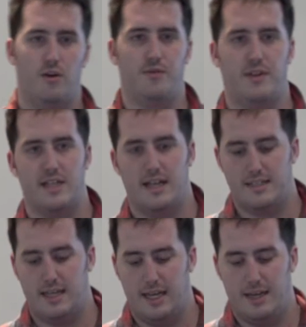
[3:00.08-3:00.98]
of a
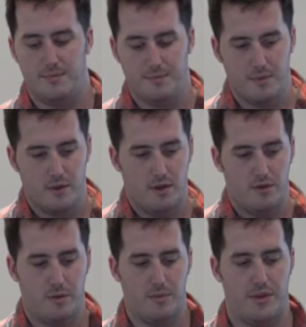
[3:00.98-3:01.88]
telecine
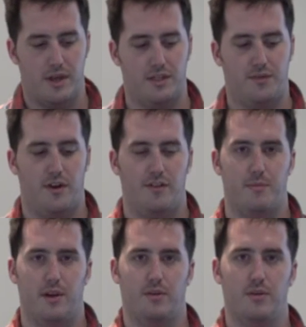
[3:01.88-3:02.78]
from the
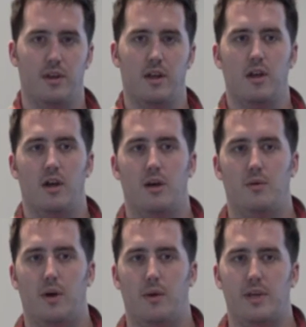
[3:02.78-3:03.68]
35mm,
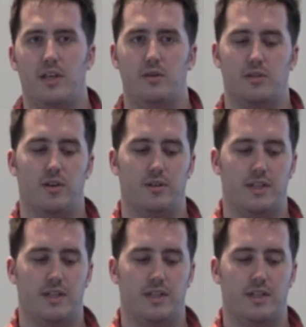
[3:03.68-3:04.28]
and we used the